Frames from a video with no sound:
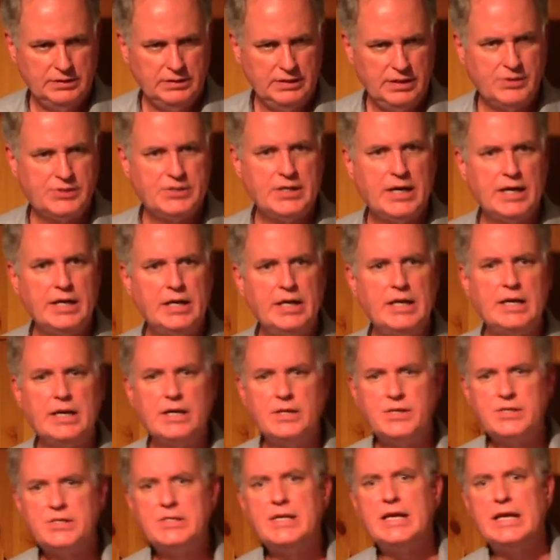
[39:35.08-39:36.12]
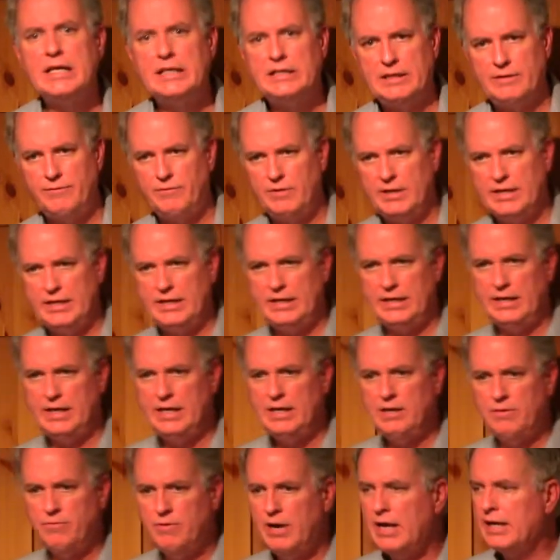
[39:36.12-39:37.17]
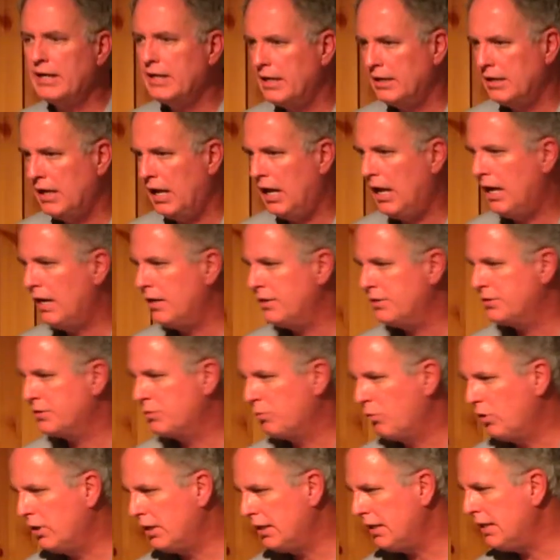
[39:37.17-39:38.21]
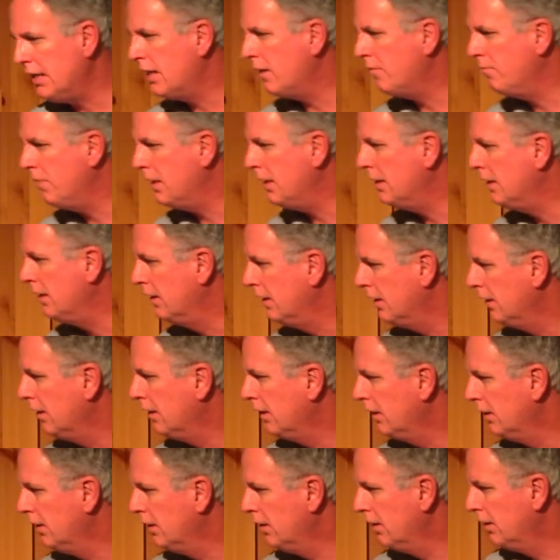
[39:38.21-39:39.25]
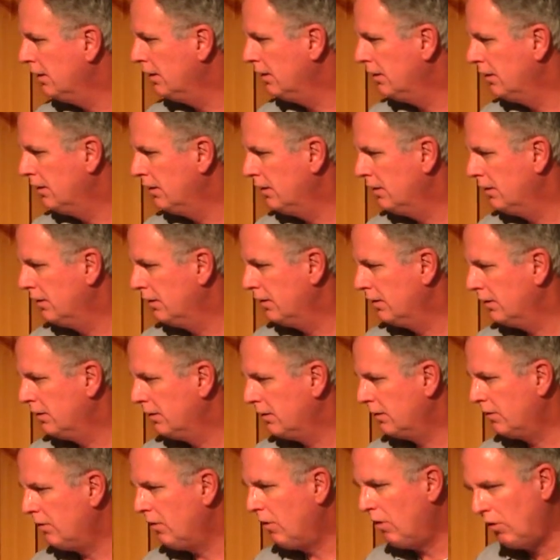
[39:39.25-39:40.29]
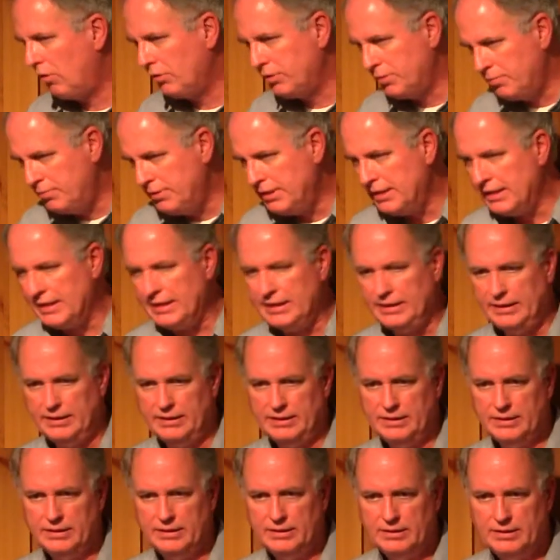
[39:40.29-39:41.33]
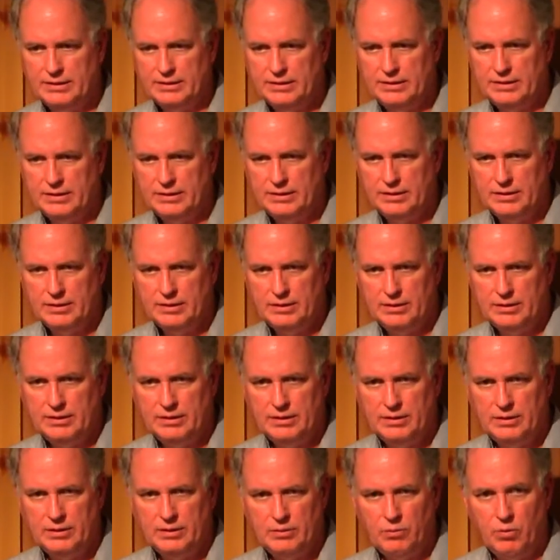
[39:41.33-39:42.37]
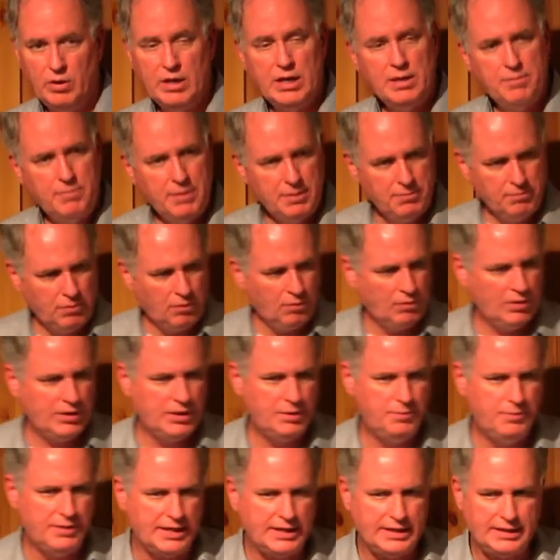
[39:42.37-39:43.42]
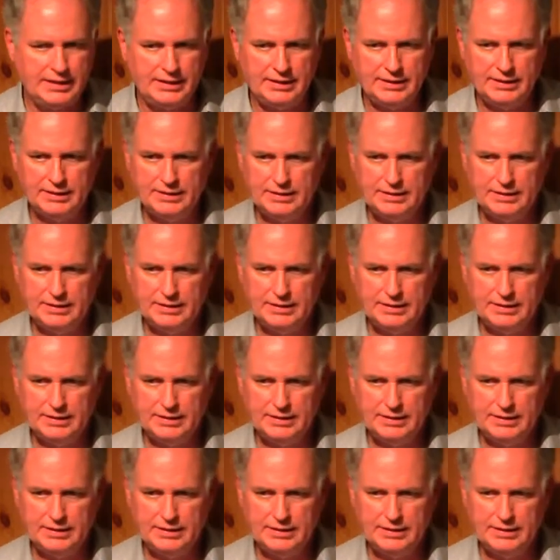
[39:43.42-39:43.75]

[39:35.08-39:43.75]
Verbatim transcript: And suddenly, instinctively, he recognized what he had been called to be, what he'd been born to be.